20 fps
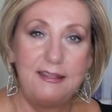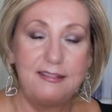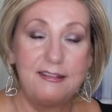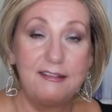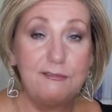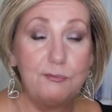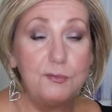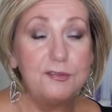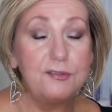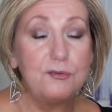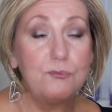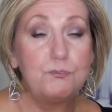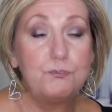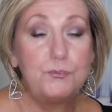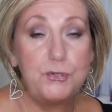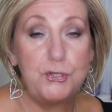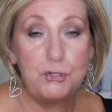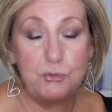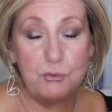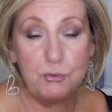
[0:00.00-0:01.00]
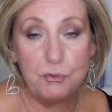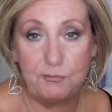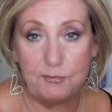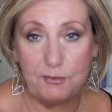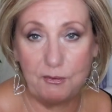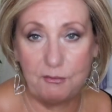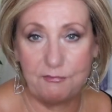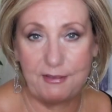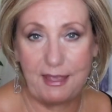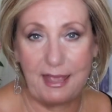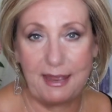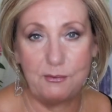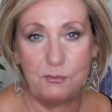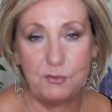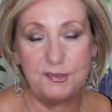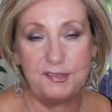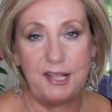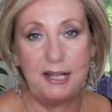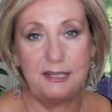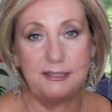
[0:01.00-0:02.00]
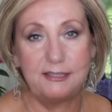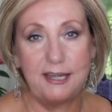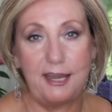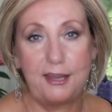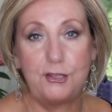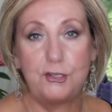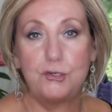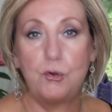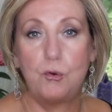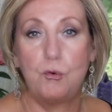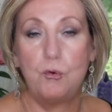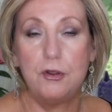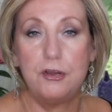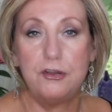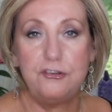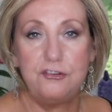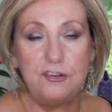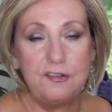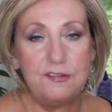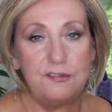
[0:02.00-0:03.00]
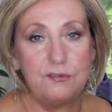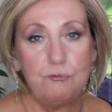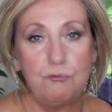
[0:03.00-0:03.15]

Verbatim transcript: And this was a beautiful event. It was held in a gorgeous